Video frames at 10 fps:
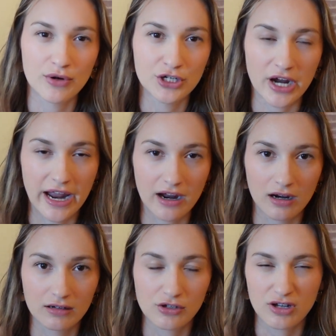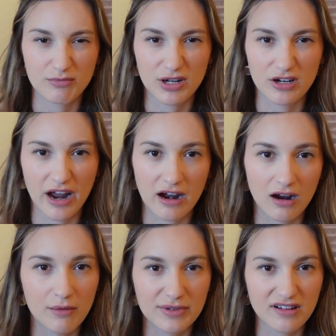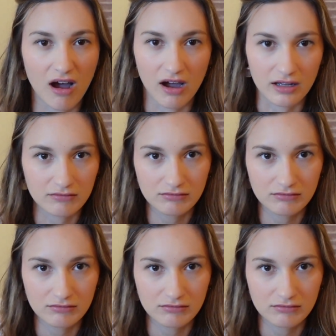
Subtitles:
in your hair. You can put your hair up, it's hot.